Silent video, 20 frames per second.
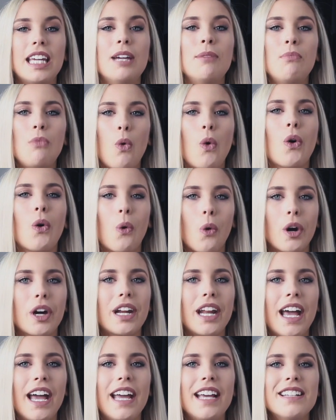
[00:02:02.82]
keep more
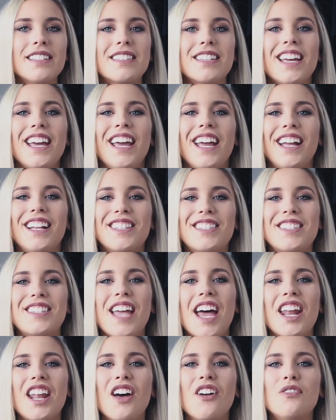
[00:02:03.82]
organized,
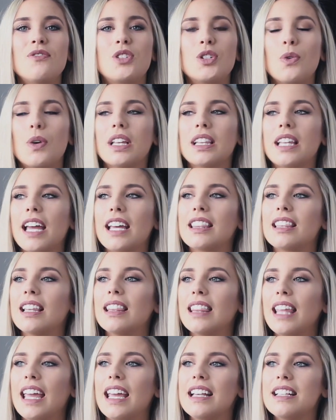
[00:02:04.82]
instead of doing like the
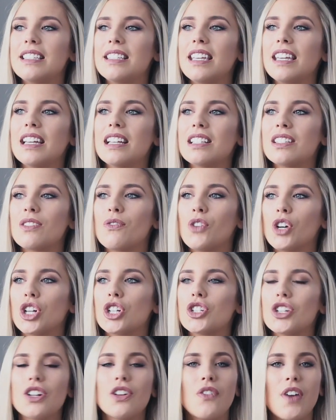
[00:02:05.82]
laziest
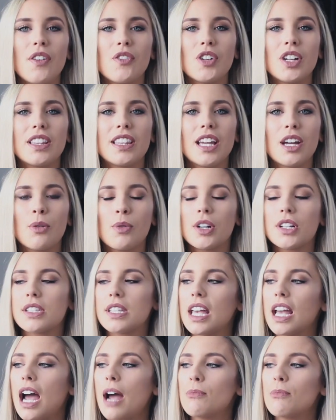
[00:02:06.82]
version of everything where it's like,